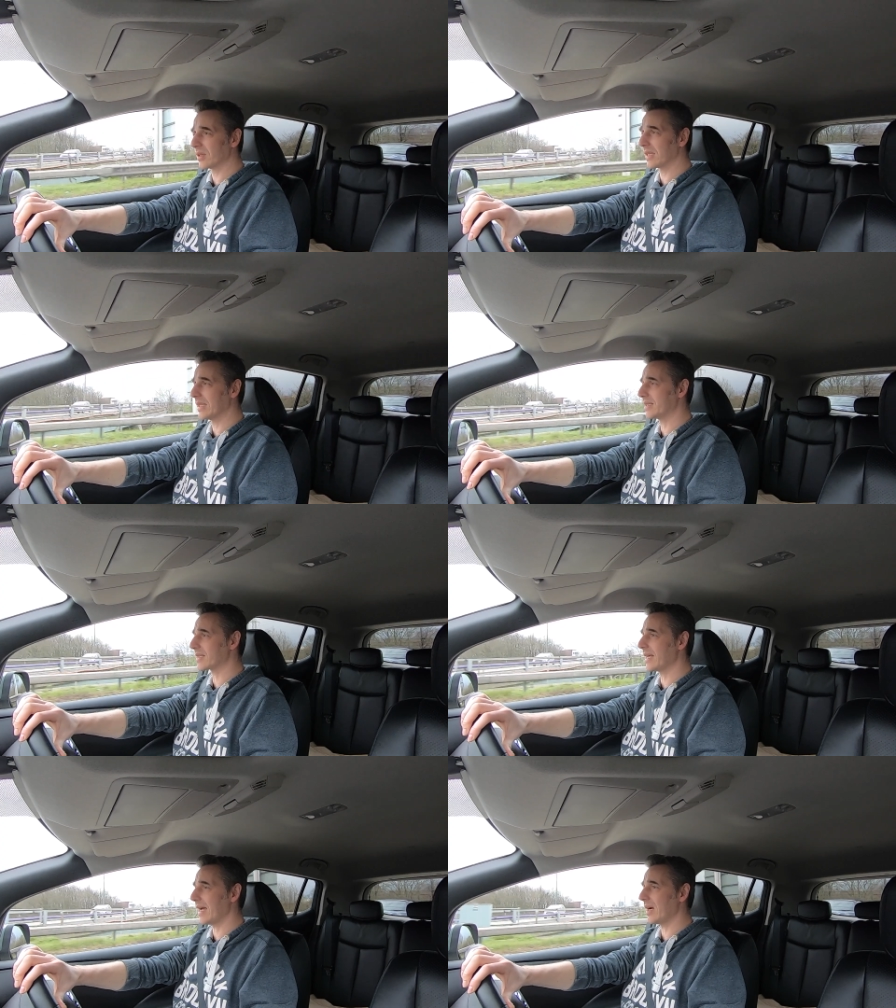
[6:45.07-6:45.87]
of
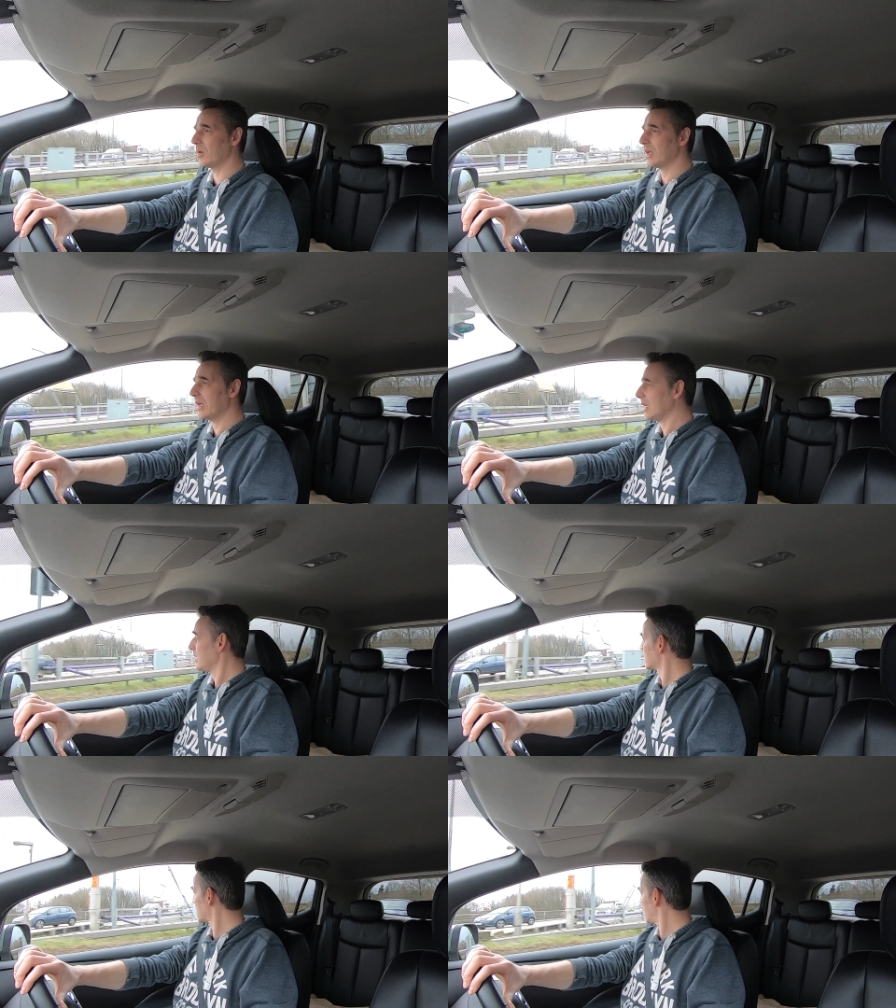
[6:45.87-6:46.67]
Leeds now,
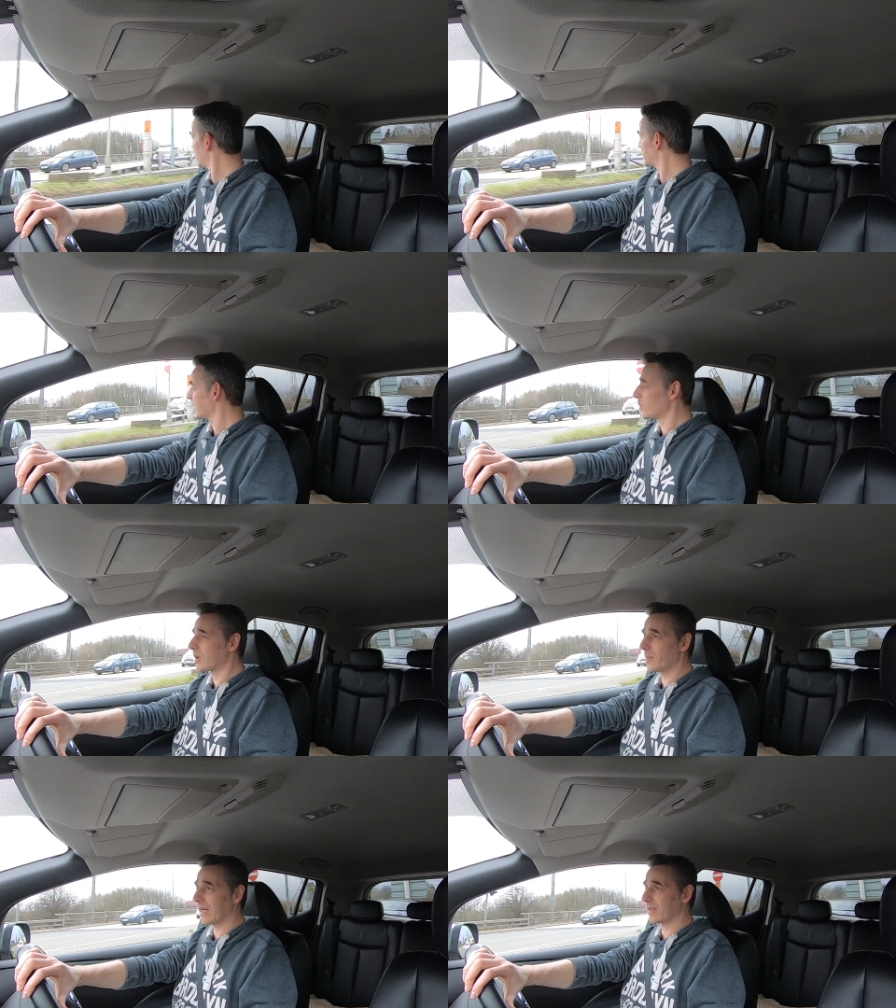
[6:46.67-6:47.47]
so I think
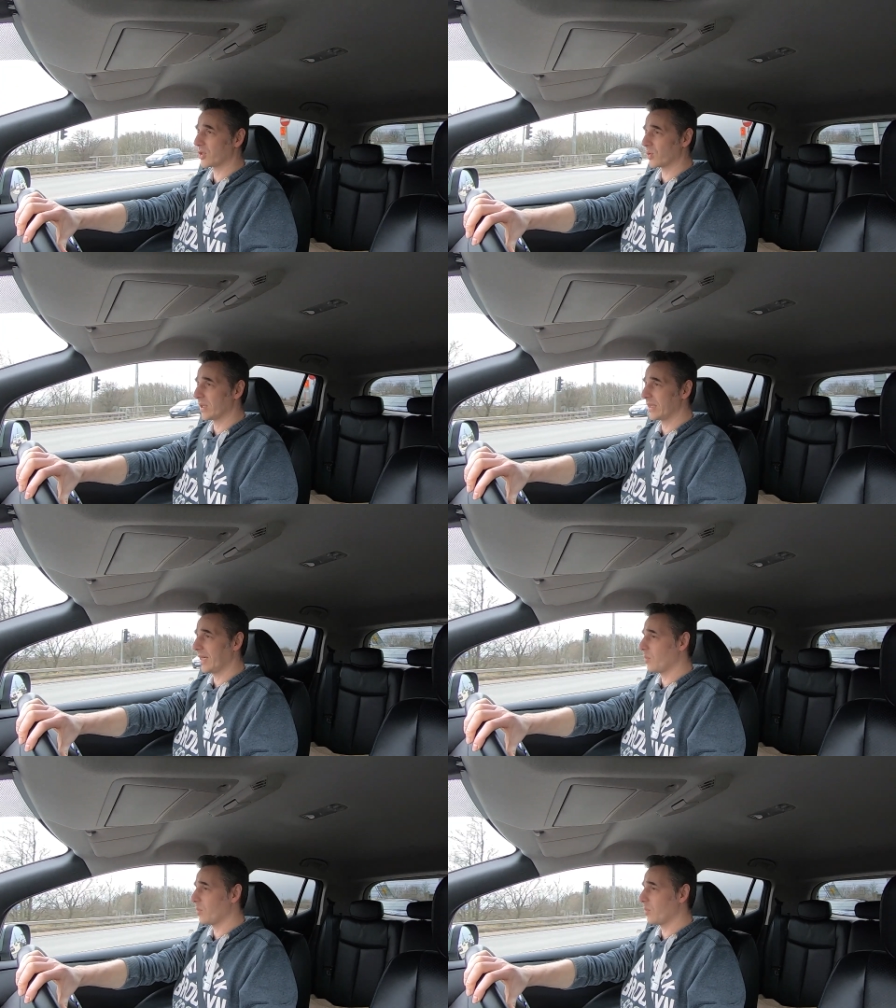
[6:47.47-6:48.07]
we're about to join the